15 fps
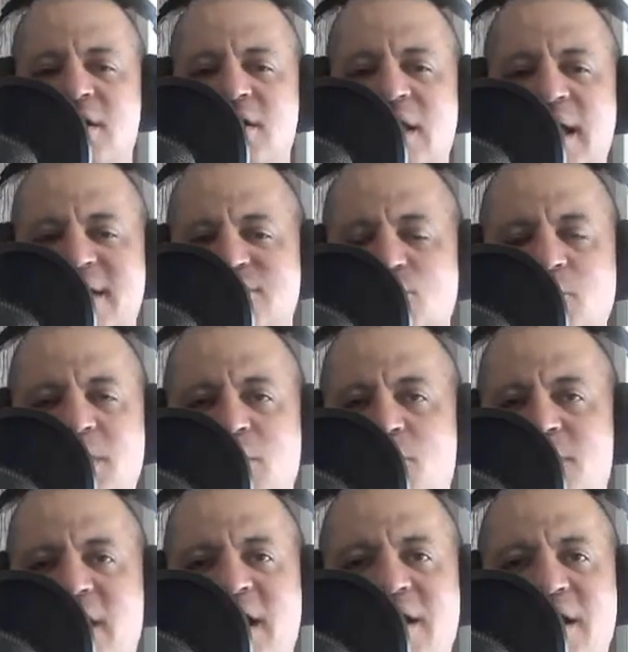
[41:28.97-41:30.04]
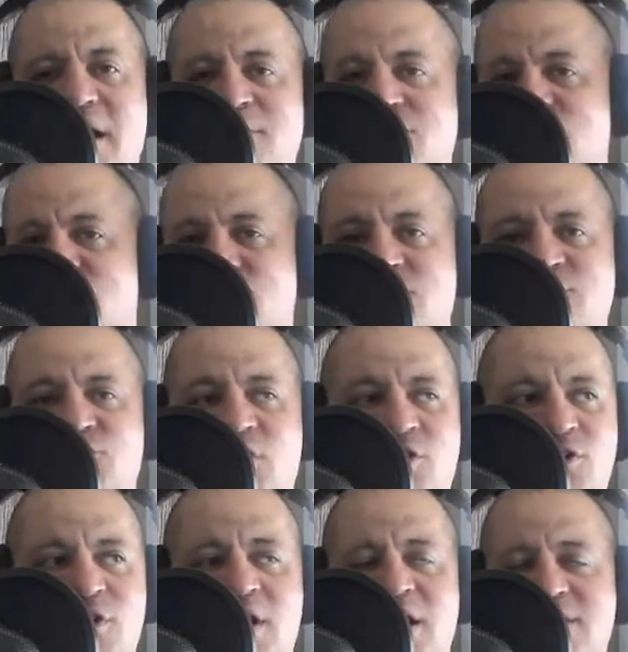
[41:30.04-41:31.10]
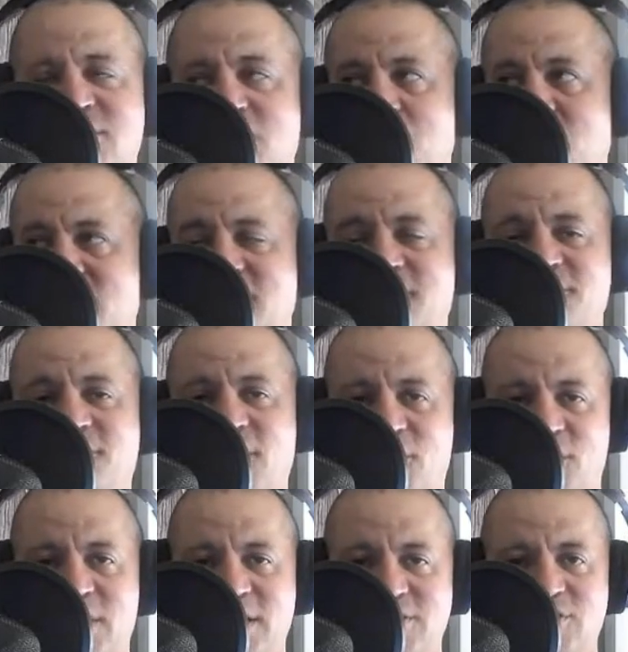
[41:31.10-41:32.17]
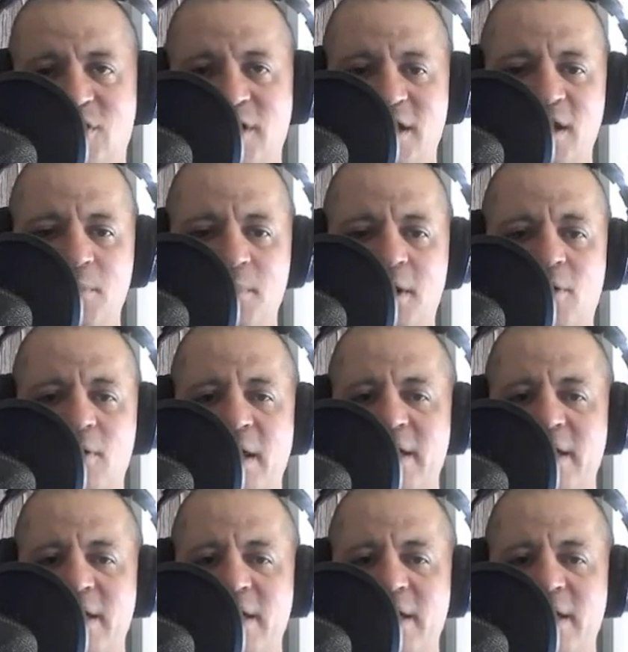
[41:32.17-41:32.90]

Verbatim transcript: last week when they announced there's a Juggernaut, I said, what the fuck are they talking about?